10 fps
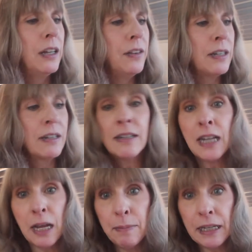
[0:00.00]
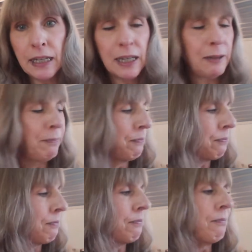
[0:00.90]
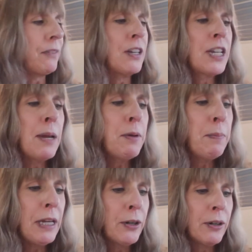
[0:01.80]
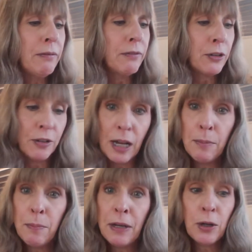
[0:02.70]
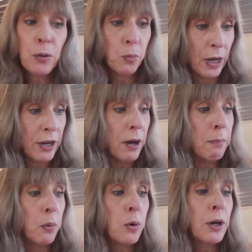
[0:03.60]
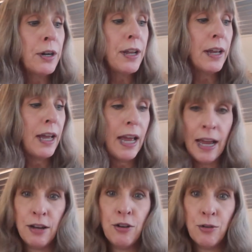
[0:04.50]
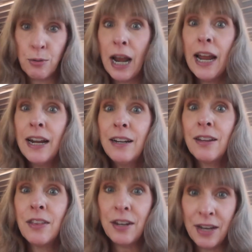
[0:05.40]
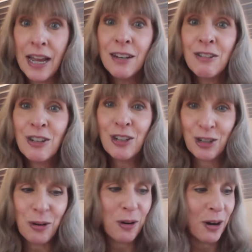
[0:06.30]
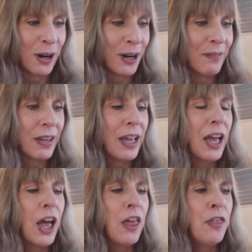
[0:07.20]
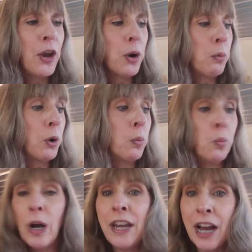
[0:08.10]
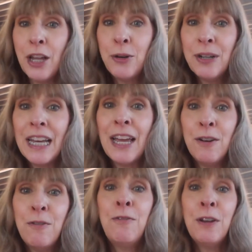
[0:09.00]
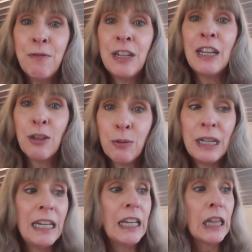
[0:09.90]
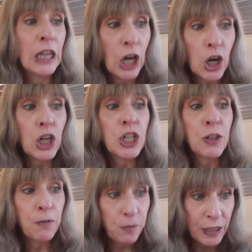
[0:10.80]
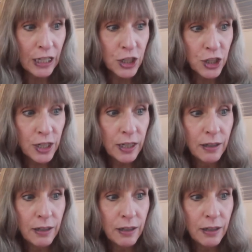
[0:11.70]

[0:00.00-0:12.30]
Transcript: This is Simon again. Simon Peter went aboard and dragged the net to shore. There were 153 large fish,